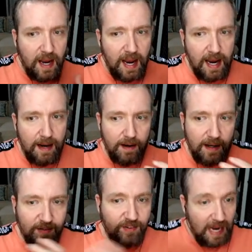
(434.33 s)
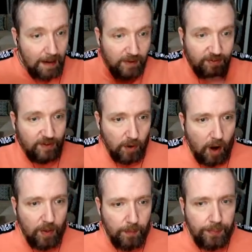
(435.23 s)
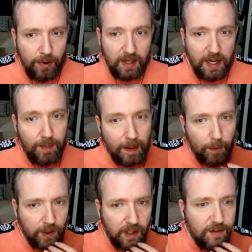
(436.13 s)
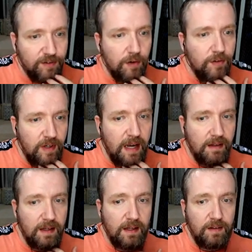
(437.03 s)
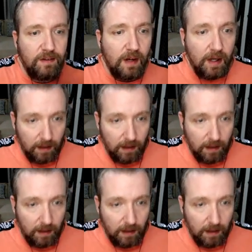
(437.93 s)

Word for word: And his name is still on the book, and people are going to associate these